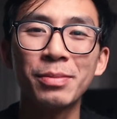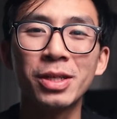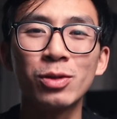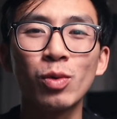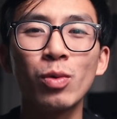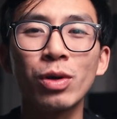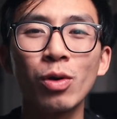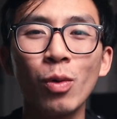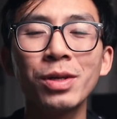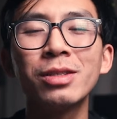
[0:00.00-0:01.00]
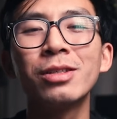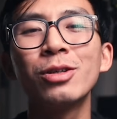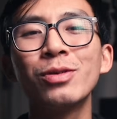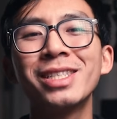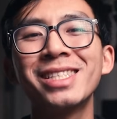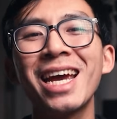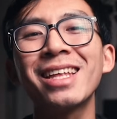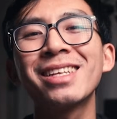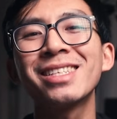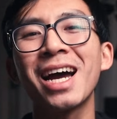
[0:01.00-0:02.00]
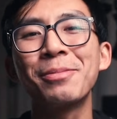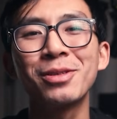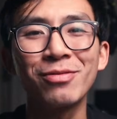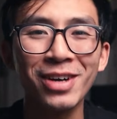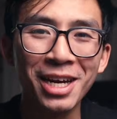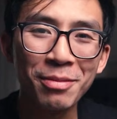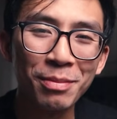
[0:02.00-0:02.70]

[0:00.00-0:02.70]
because what we're going to do is take the time to find